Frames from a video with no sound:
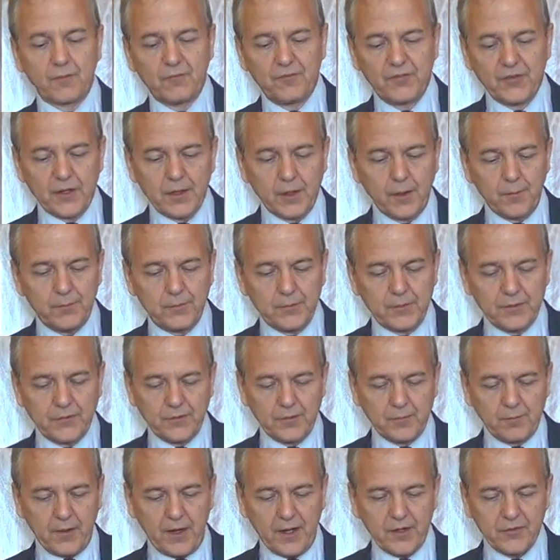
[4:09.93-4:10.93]
Philip, either
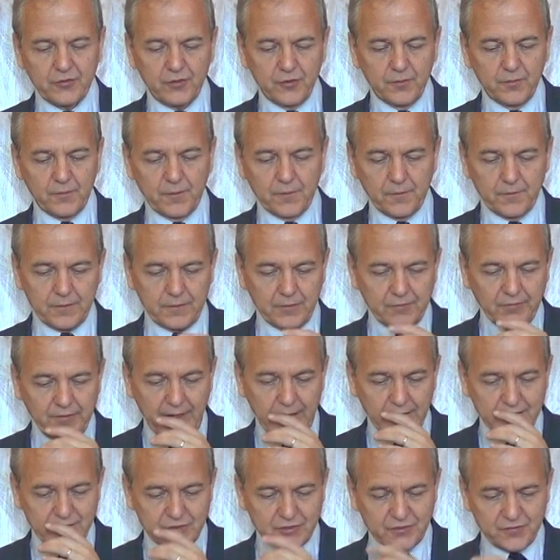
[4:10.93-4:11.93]
the apostle or the
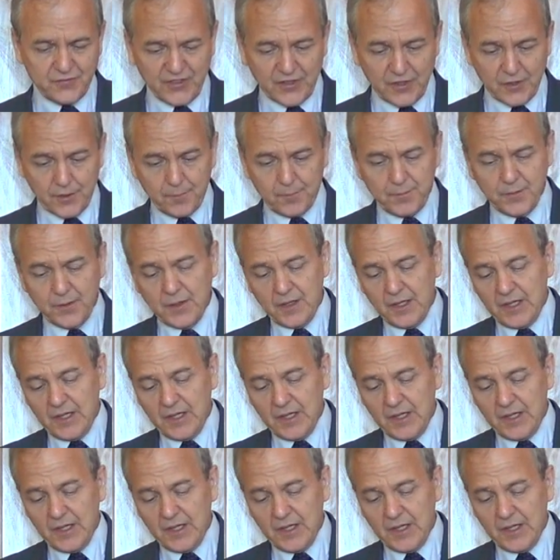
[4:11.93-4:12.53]
evangelist Philip.